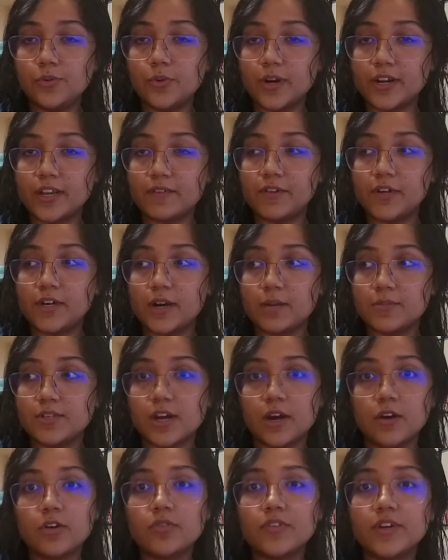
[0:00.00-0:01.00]
whatever comes
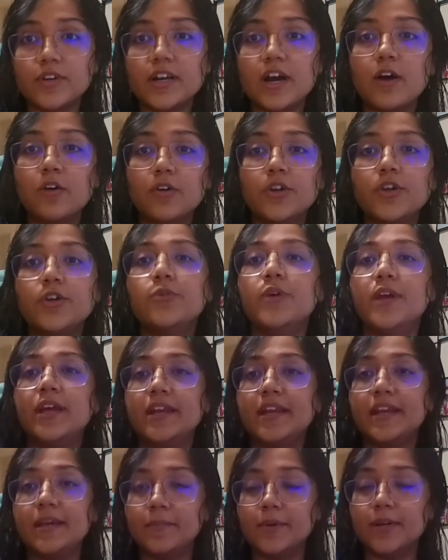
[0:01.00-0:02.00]
out of it, how do you
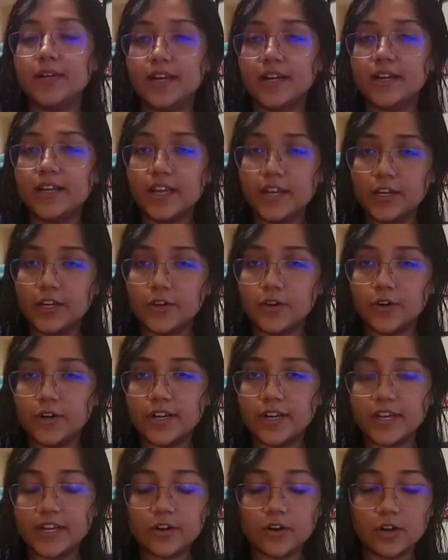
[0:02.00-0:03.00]
enable it in your
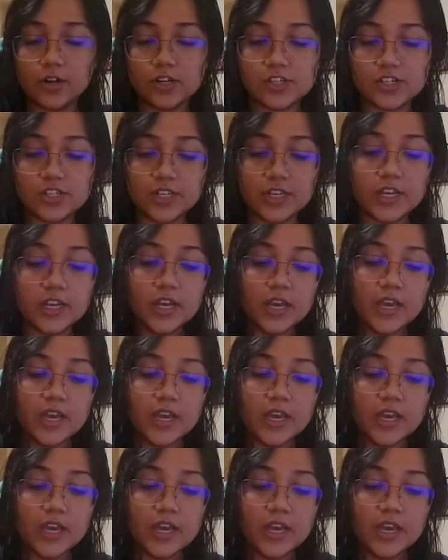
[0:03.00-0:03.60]
technology?